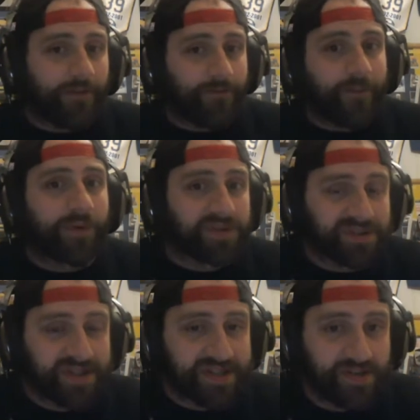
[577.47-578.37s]
full
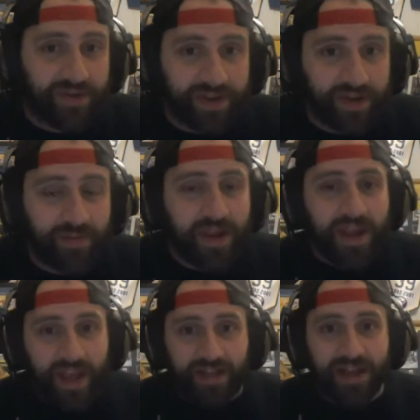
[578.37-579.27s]
season with him
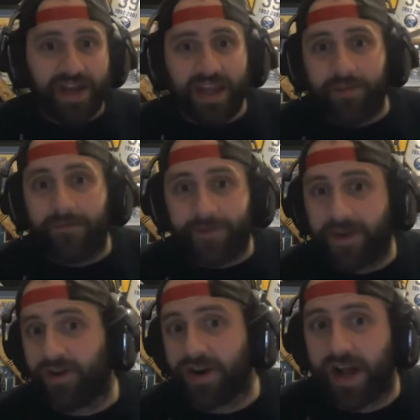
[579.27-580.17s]
and let him
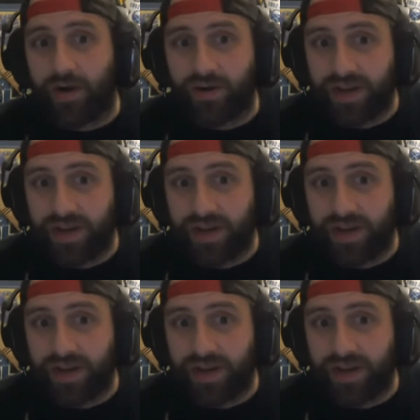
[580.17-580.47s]
figure it out.